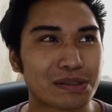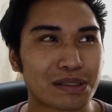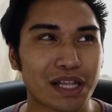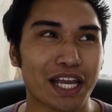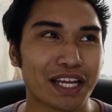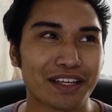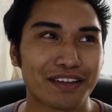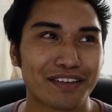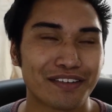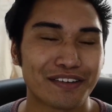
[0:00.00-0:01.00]
Like,
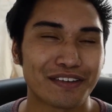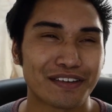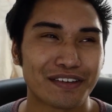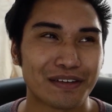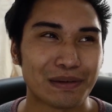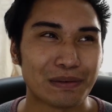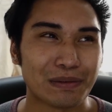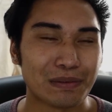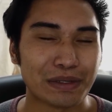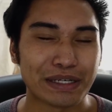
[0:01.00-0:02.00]

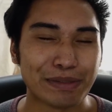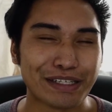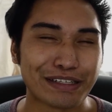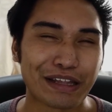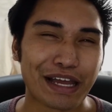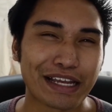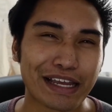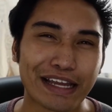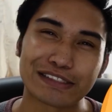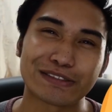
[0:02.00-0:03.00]
would he be
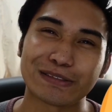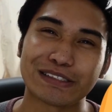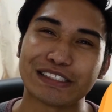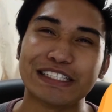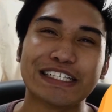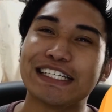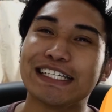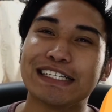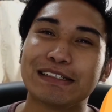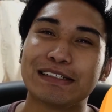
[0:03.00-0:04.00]
like extra stinky?